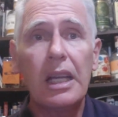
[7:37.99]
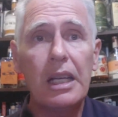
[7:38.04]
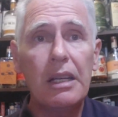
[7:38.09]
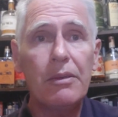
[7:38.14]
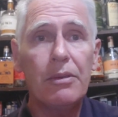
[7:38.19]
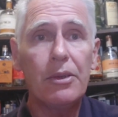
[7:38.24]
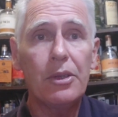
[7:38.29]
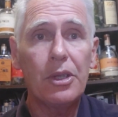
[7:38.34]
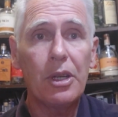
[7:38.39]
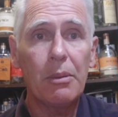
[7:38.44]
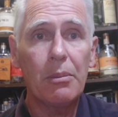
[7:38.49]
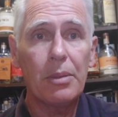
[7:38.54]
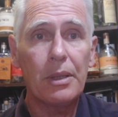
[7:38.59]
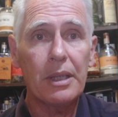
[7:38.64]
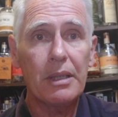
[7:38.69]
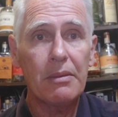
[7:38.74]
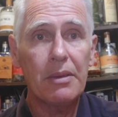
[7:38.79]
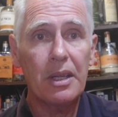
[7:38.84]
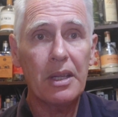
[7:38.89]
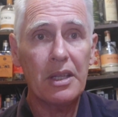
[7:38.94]
If you don't
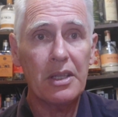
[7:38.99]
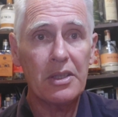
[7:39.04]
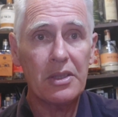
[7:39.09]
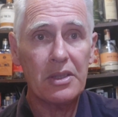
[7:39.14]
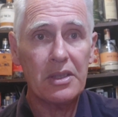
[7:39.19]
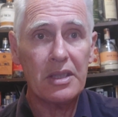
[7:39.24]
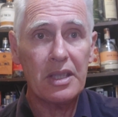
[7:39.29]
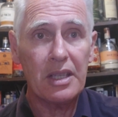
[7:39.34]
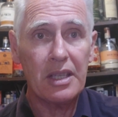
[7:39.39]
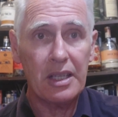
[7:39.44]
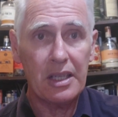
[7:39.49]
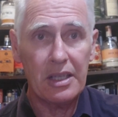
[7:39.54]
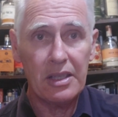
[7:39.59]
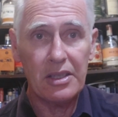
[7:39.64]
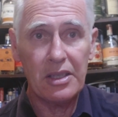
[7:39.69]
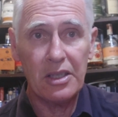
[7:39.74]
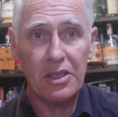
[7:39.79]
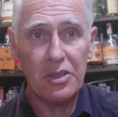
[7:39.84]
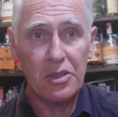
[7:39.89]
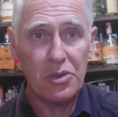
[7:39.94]
believe that there's a thing
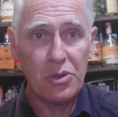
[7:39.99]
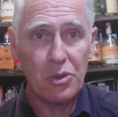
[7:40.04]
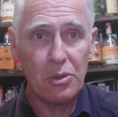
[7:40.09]
such as